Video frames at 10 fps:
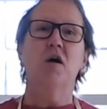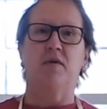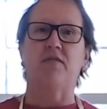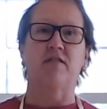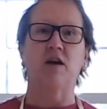If
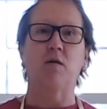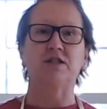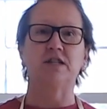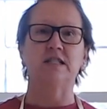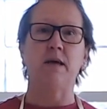you have any
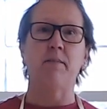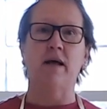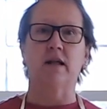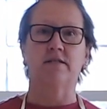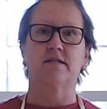questions, email
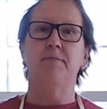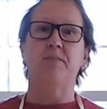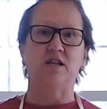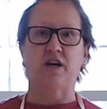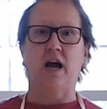us
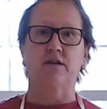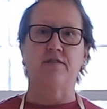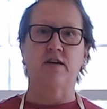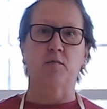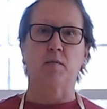and check out the
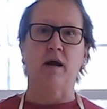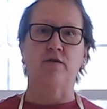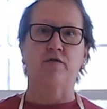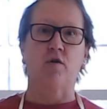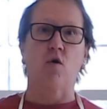Facebook page
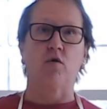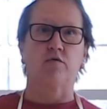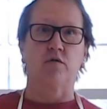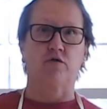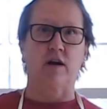for the whole
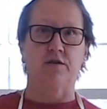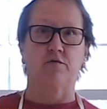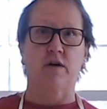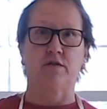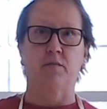
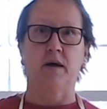recipe.